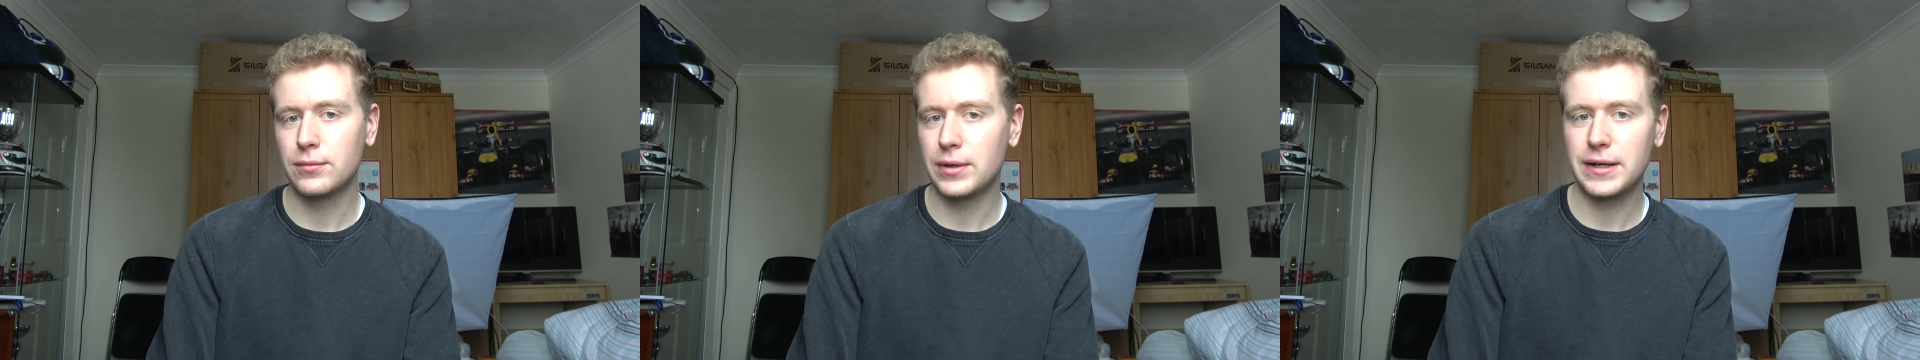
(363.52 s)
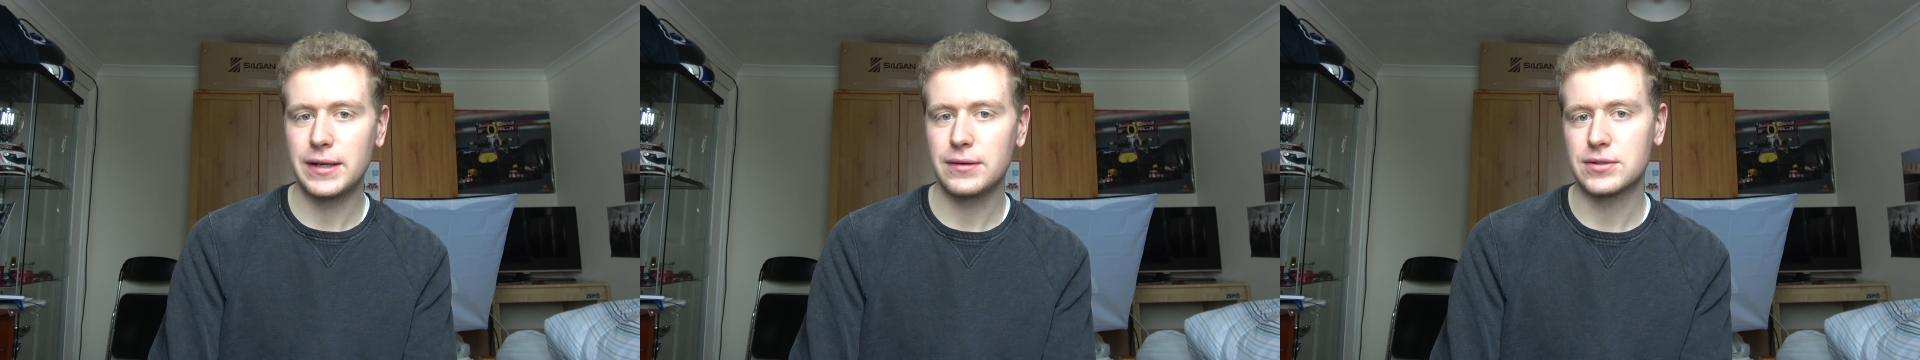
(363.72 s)

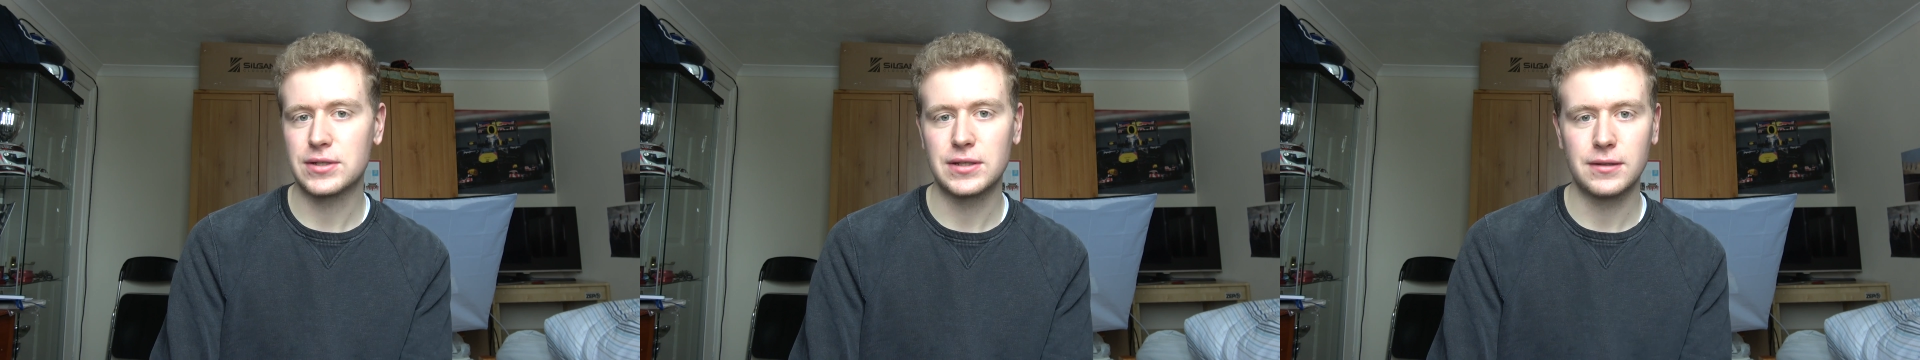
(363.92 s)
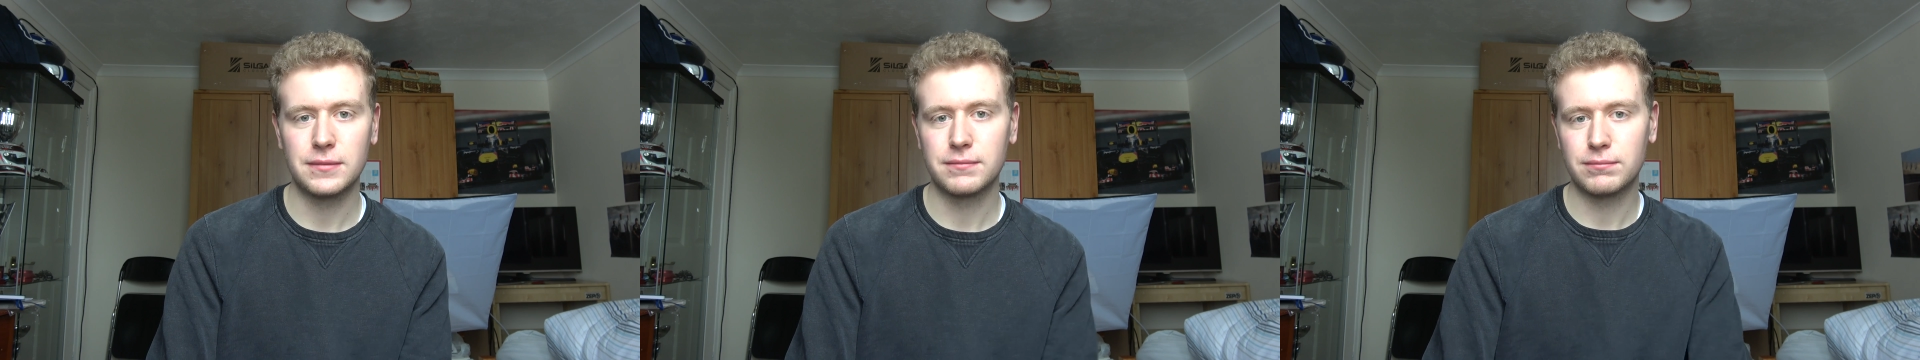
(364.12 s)
when it was
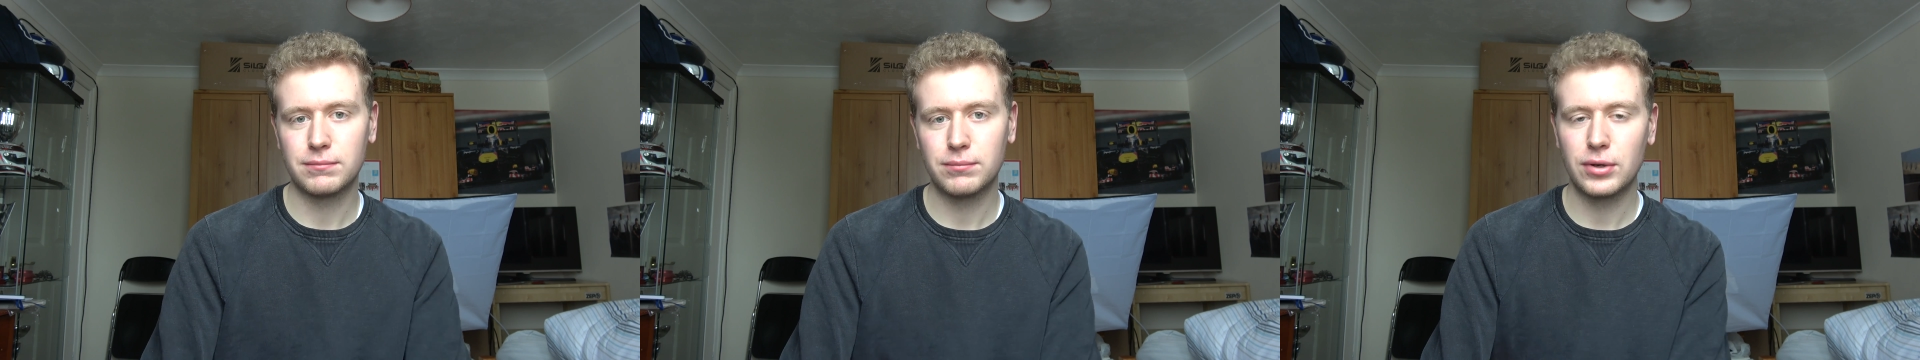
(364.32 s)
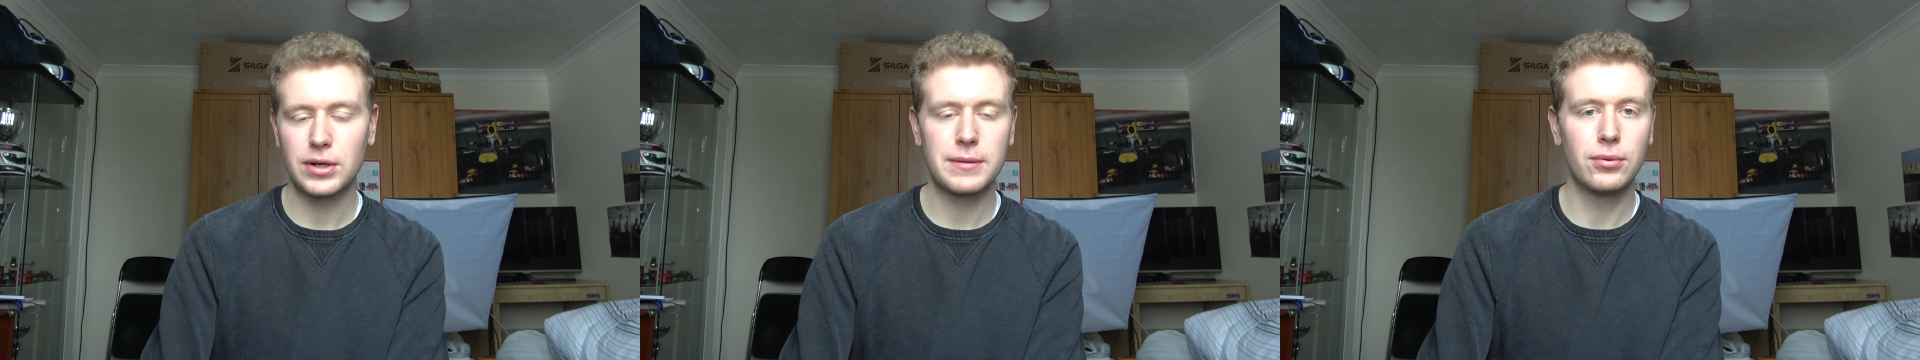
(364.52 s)
a
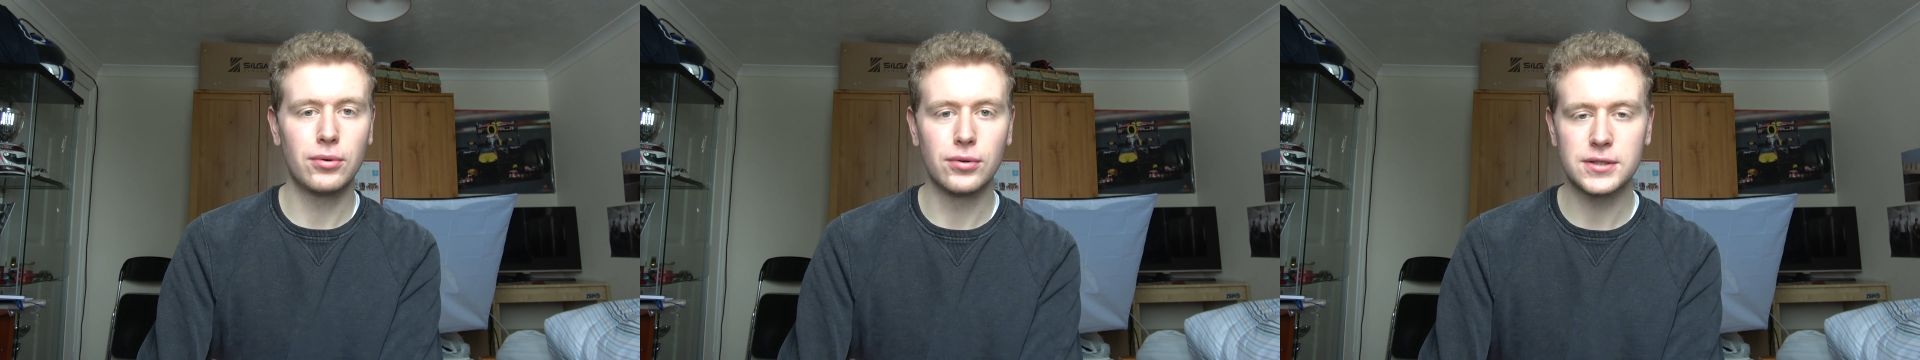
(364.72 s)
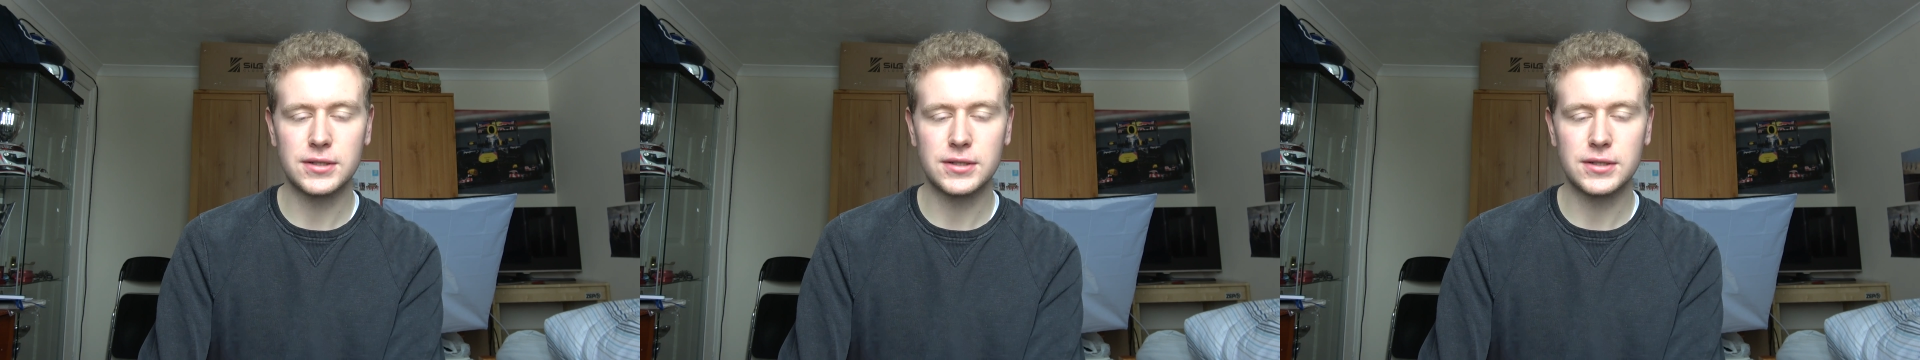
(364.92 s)
pretty poor